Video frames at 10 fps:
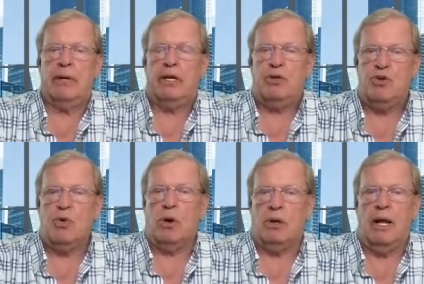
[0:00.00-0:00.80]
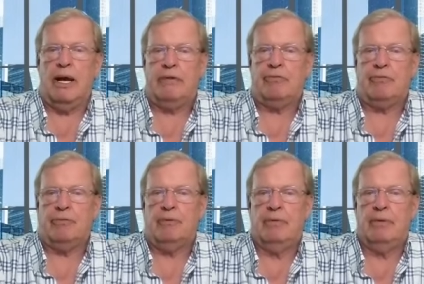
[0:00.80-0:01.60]
in your life.
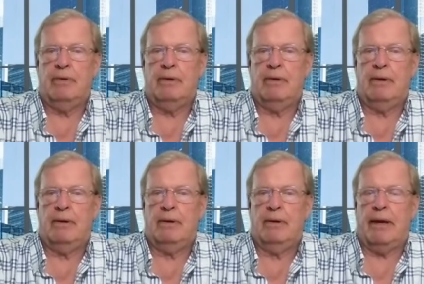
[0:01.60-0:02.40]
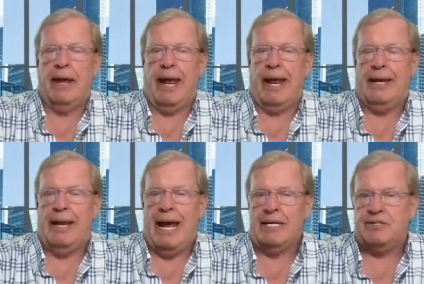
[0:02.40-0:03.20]
And
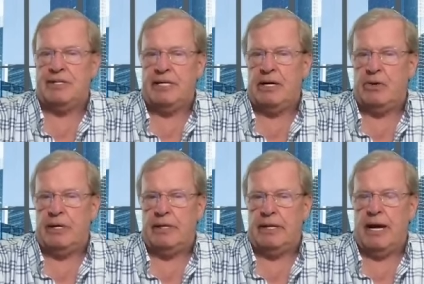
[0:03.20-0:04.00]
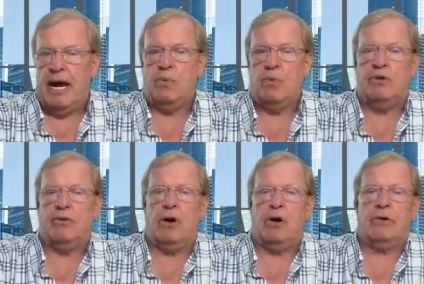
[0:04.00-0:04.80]
that's the area that I would
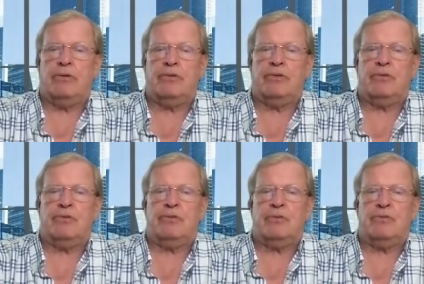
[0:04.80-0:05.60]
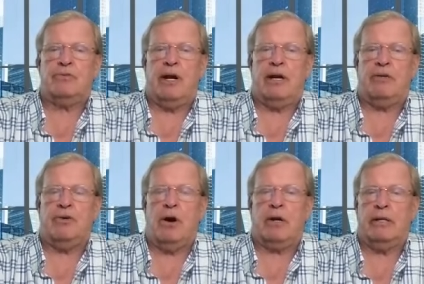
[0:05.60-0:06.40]
tar- to try to
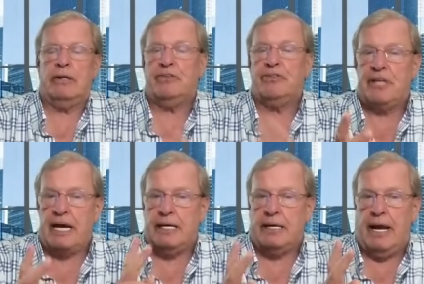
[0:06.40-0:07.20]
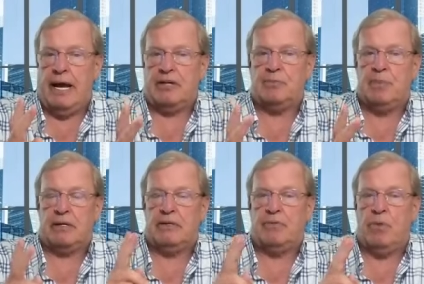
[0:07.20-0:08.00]
target. And the second
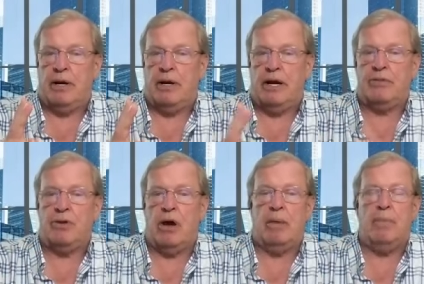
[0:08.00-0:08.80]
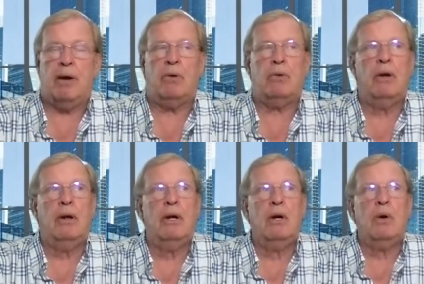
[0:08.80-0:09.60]
aspect of what I thought about
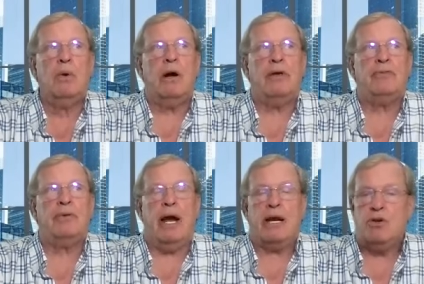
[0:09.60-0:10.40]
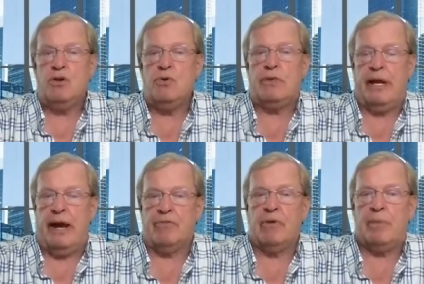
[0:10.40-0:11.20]
was I knew that
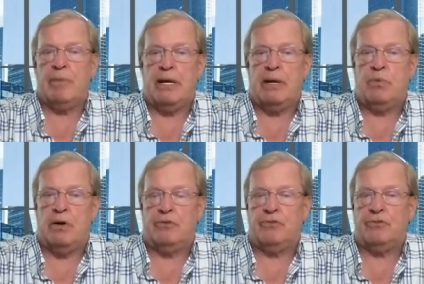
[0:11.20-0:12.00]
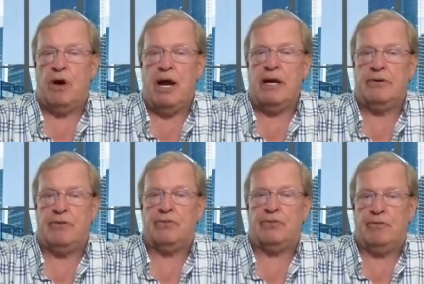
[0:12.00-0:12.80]
everybody was trying to
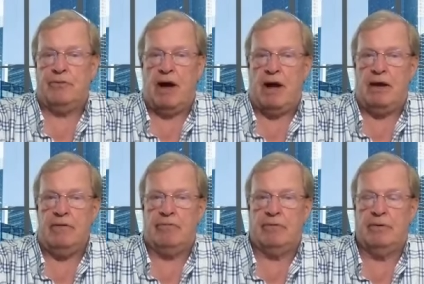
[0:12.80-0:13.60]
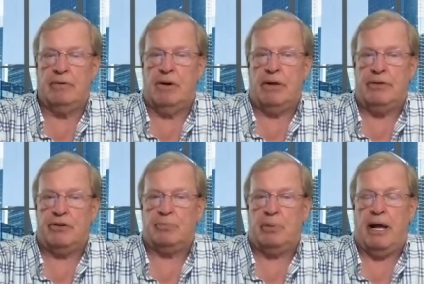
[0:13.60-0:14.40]
survive on
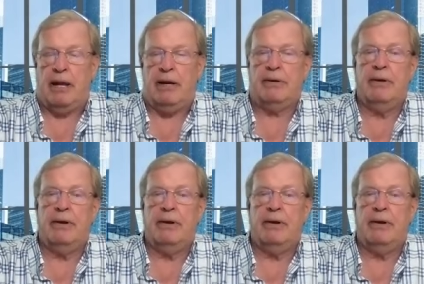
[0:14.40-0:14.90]
this planet